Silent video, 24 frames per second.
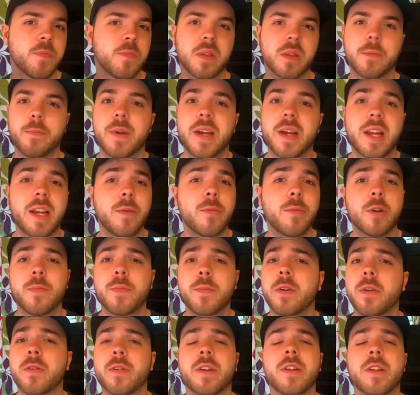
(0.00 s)
Mainly we're going to be
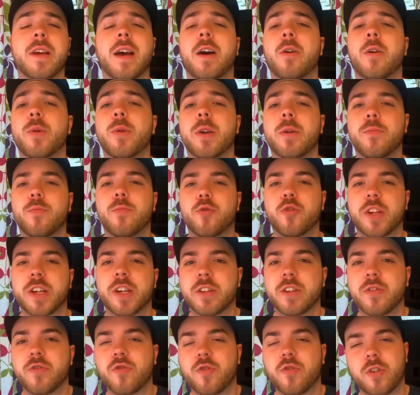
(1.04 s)
looking at how we can predict
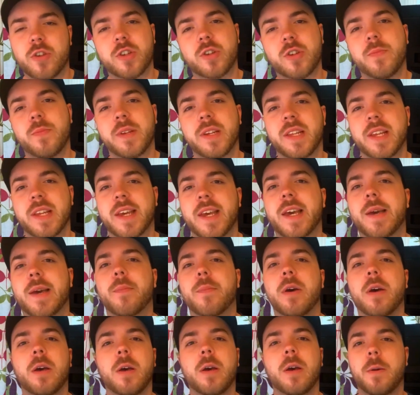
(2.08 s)
the draws coming in the game,
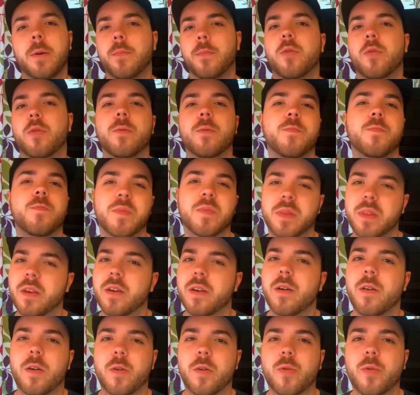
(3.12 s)
but
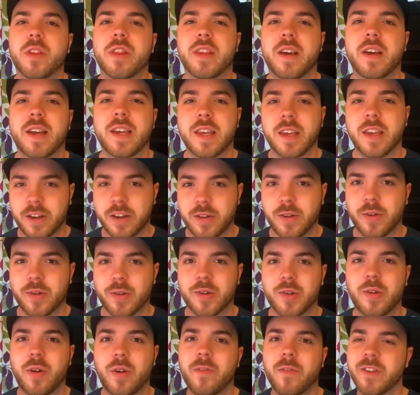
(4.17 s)
along with that you can
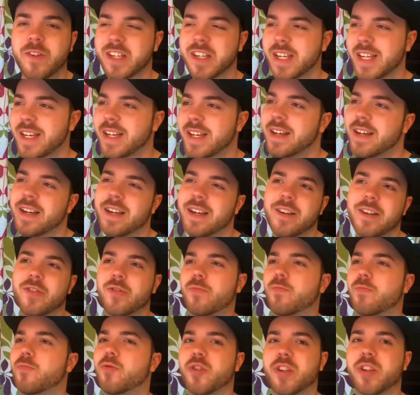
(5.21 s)
also obviously
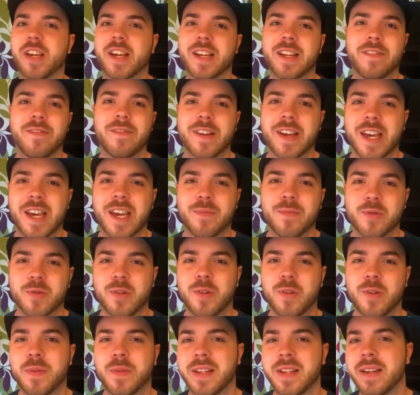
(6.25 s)
predict if a game is going
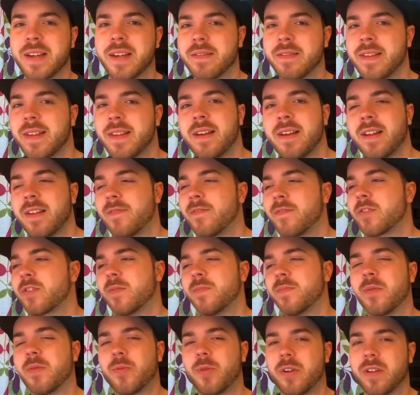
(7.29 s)
to be nil-nil, if it's going
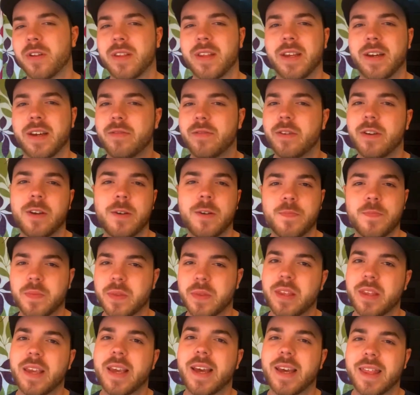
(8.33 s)
to be 1-0.
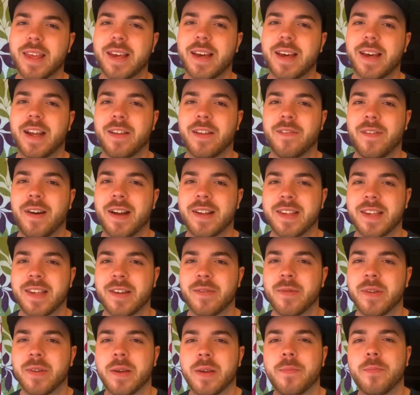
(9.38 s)
You get the kind of idea
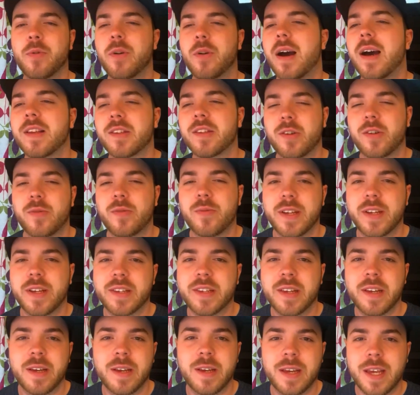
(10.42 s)
with it. But as always,
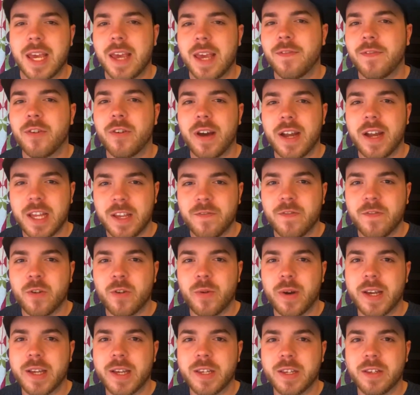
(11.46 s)
if you've got any
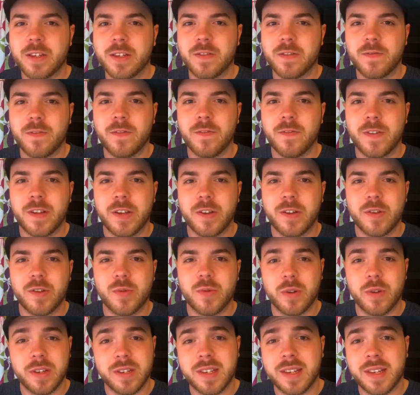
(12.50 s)
requests for videos you
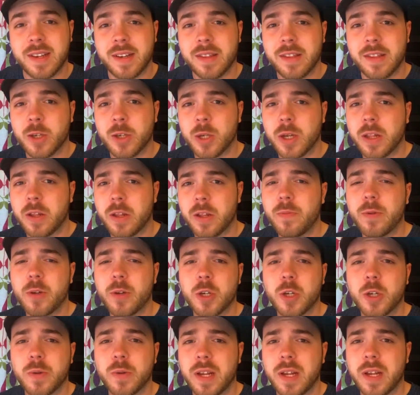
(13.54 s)
want to see on this channel, be
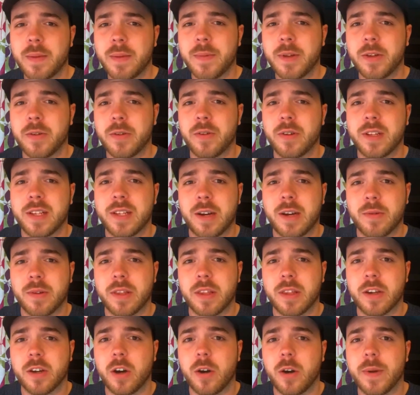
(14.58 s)
sure to let me know down in the
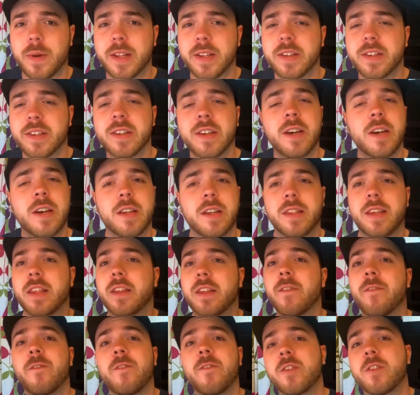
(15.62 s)
comments. They're the
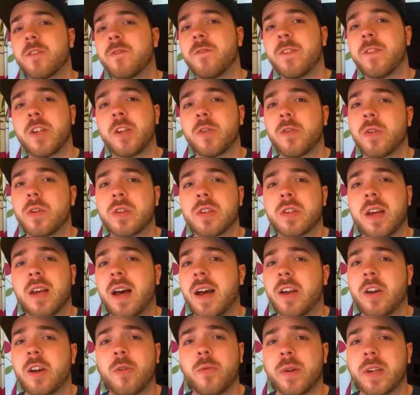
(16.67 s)
first videos
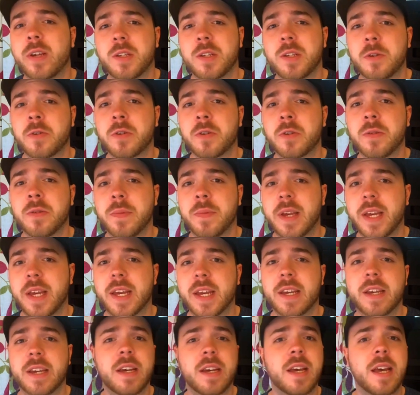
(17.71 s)
I always look to make
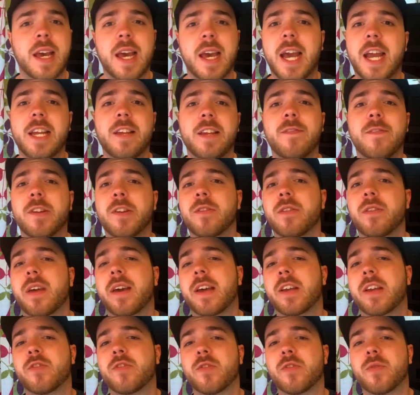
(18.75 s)
any video that
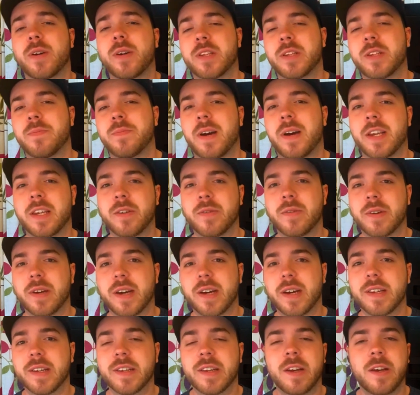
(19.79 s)
gets requested by you
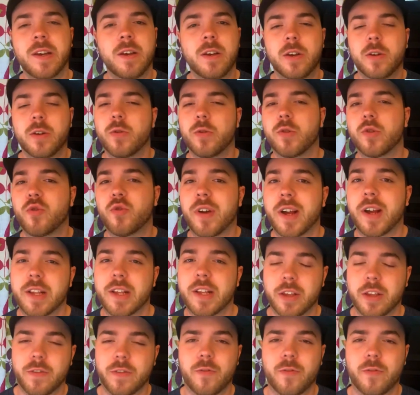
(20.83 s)
guys goes right
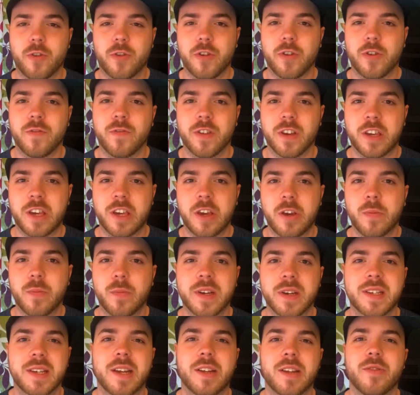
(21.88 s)
to the front of the queue
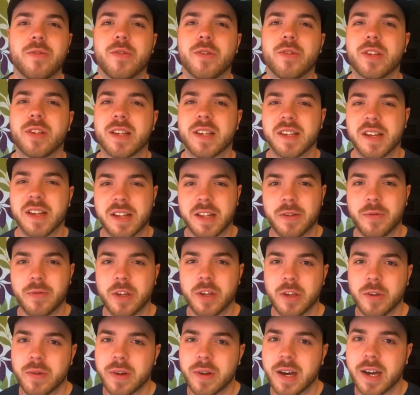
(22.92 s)
because I know it's exactly what
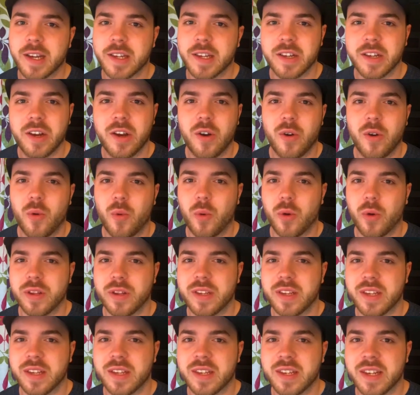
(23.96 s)
you guys want
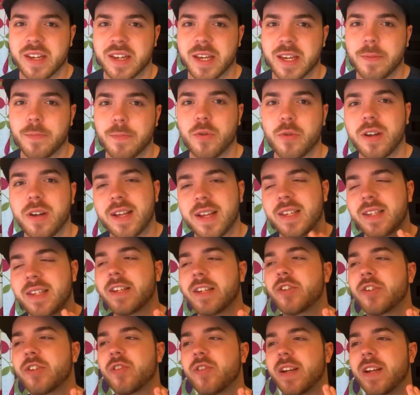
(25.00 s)
to see. But let's
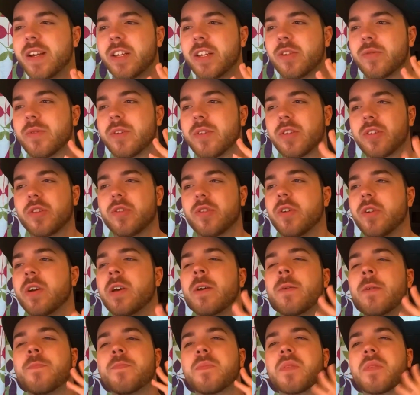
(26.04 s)
get straight into it. So,
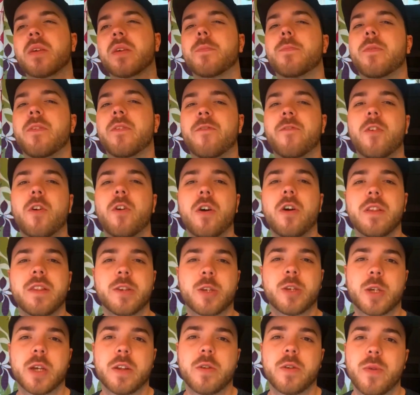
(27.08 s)
before on this
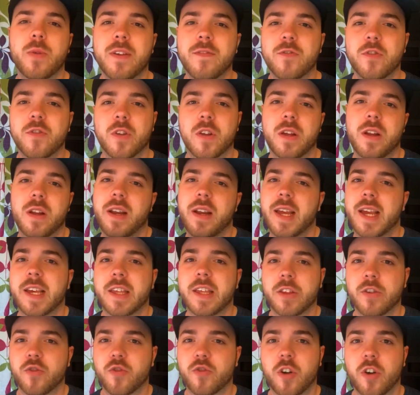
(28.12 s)
channel, we've done laying
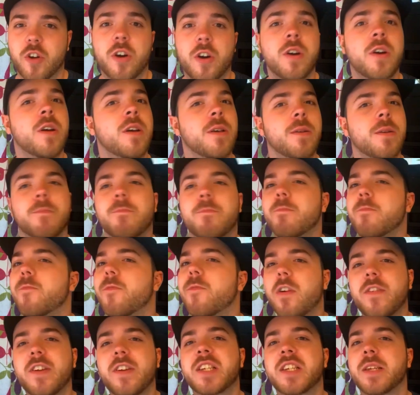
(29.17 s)
the draw.
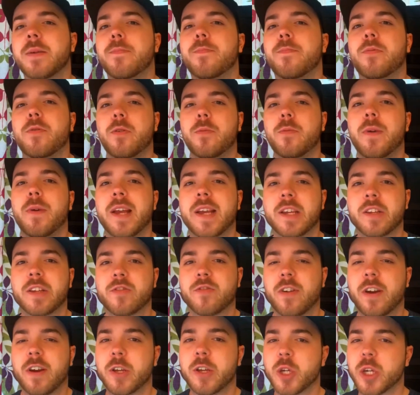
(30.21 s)
Very simple betting
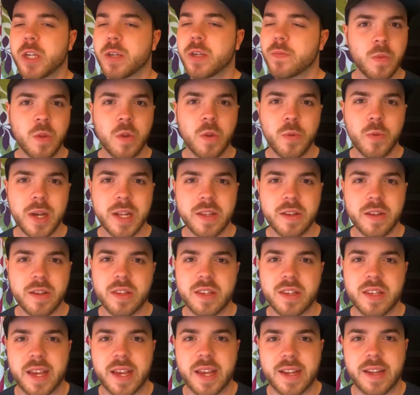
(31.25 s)
strategy. You wait till the
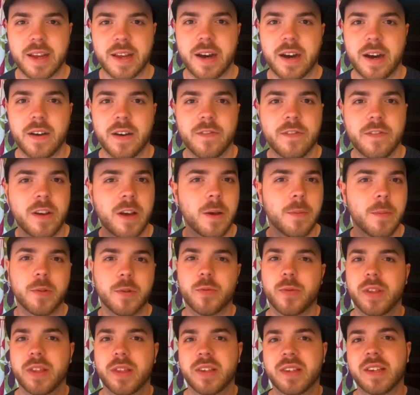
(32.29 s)
second half
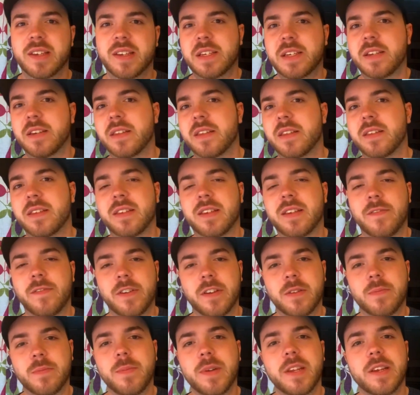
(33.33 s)
between the 60th and
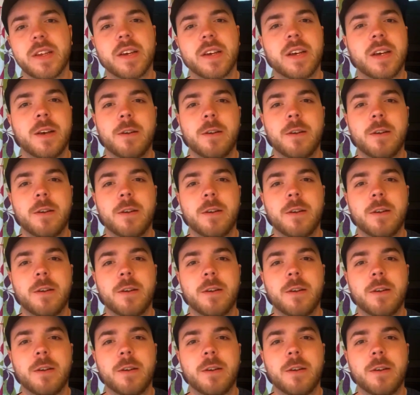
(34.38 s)
70th minute.